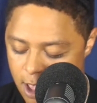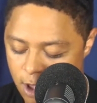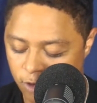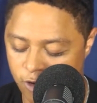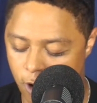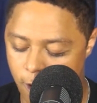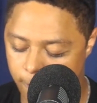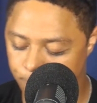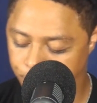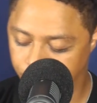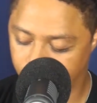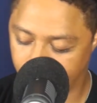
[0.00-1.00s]

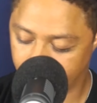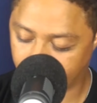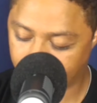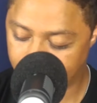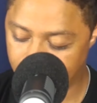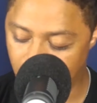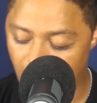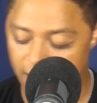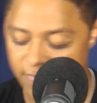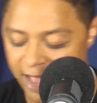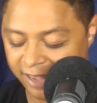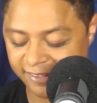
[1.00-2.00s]
So
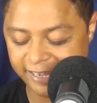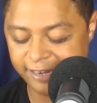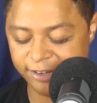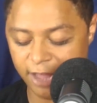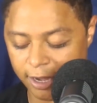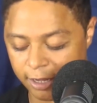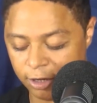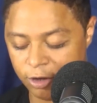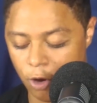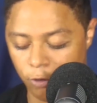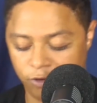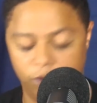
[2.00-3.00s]
next scene, Duck
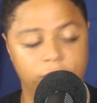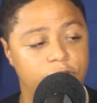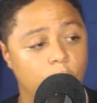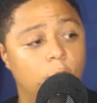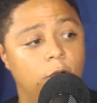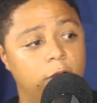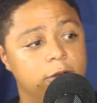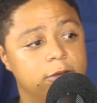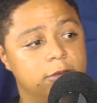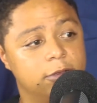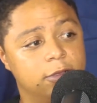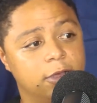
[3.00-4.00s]
goes to the door
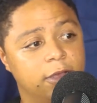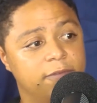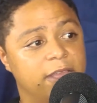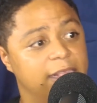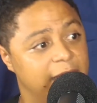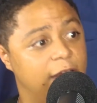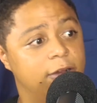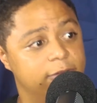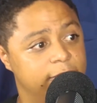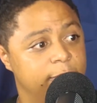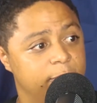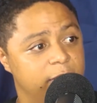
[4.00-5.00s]
of that letter.
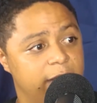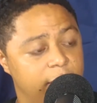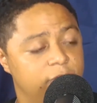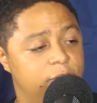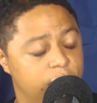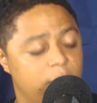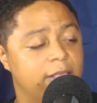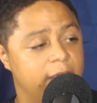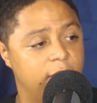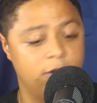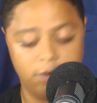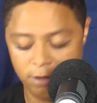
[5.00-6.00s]
Remember the letters he was writing that girl?